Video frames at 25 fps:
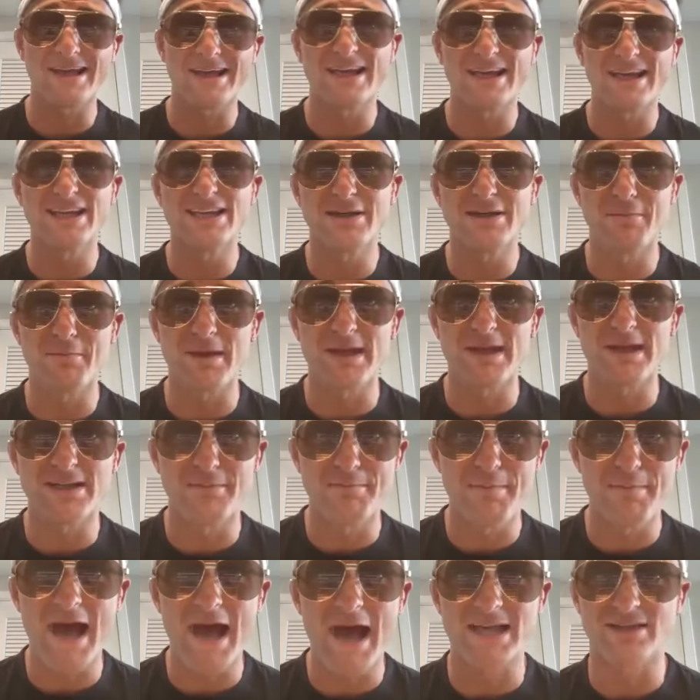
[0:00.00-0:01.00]
want- he, he's, a, he's
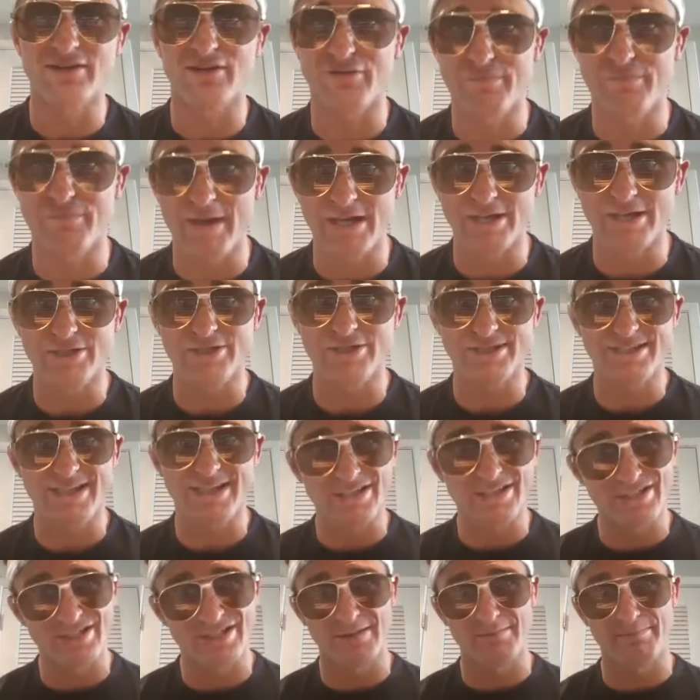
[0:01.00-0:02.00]
a massive bitch. He's
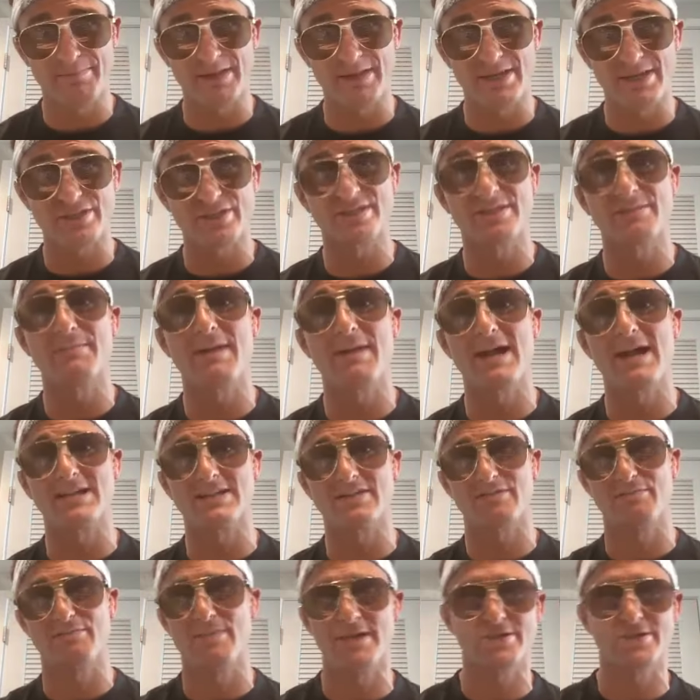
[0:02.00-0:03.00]
not just a bitch. He's a
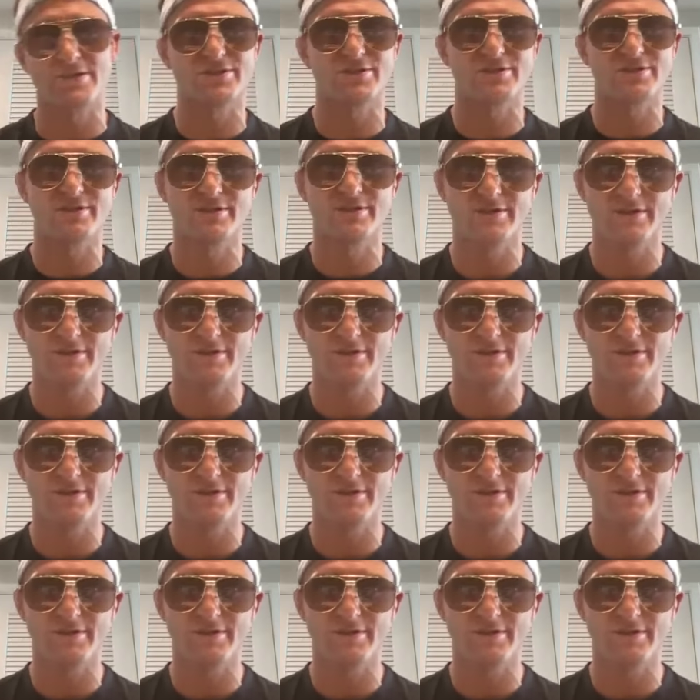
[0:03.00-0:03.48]
massive bitch.